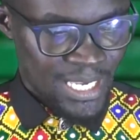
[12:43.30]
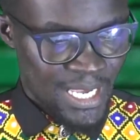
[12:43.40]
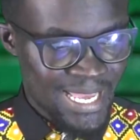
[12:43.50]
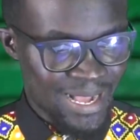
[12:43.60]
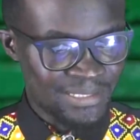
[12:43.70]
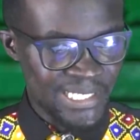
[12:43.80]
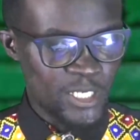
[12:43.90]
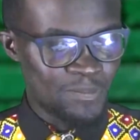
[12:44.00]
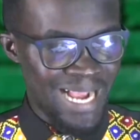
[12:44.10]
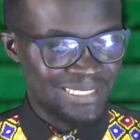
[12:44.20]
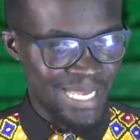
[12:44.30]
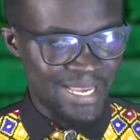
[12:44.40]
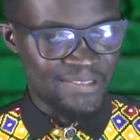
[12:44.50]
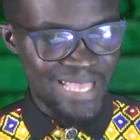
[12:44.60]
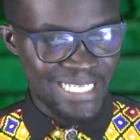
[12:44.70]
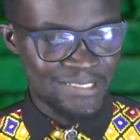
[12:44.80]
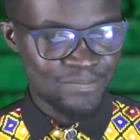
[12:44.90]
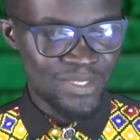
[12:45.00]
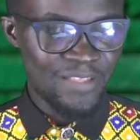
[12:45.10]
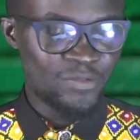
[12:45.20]
He continues by saying that
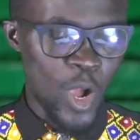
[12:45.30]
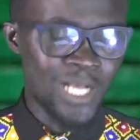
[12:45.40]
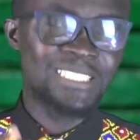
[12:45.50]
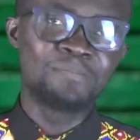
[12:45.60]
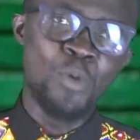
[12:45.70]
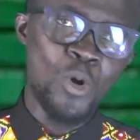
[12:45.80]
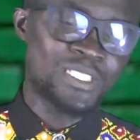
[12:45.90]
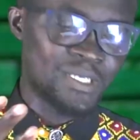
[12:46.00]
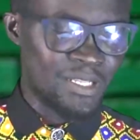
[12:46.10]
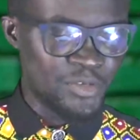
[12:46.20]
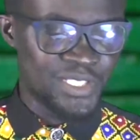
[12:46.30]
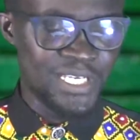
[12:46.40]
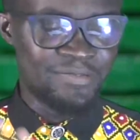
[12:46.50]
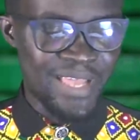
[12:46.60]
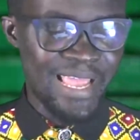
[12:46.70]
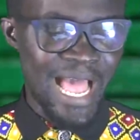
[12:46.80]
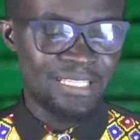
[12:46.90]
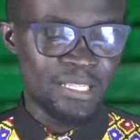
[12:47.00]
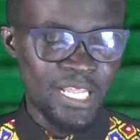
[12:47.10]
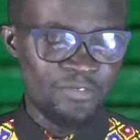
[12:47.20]
those books, you see, they are
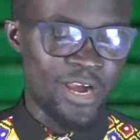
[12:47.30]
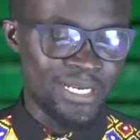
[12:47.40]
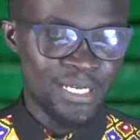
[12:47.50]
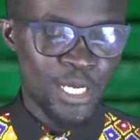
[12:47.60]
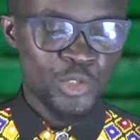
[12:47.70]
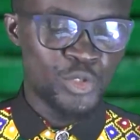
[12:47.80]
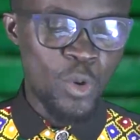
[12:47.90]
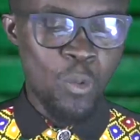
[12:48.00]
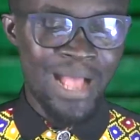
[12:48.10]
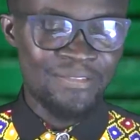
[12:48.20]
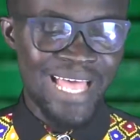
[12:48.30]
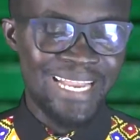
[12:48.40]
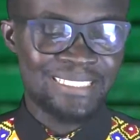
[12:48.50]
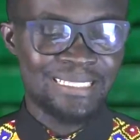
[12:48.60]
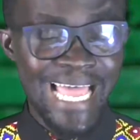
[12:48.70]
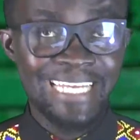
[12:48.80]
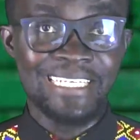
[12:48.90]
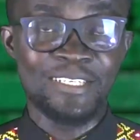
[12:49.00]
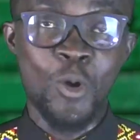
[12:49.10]
delivered to one that is learned.